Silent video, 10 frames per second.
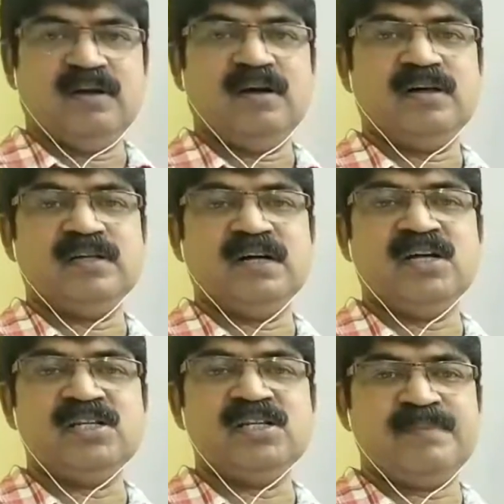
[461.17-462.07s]
uh, the
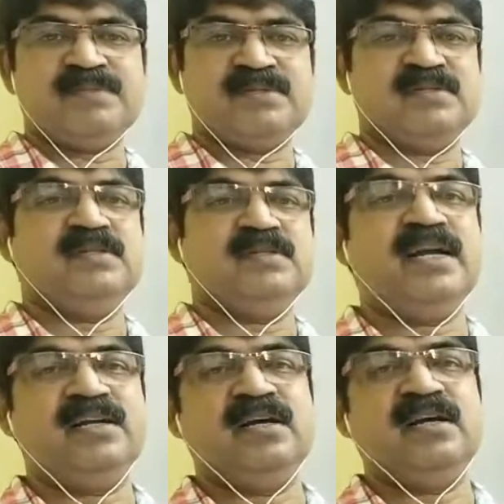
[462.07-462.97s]
concepts
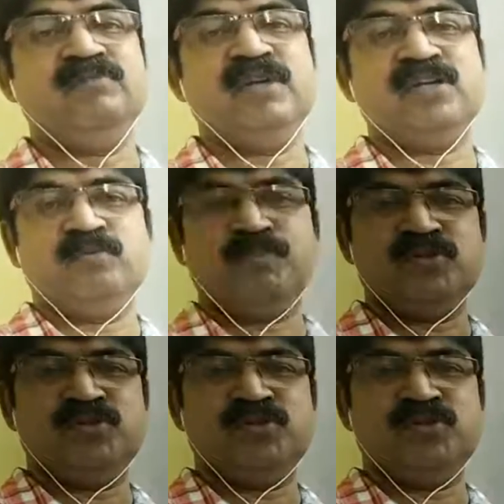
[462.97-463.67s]
that uh, we are supposed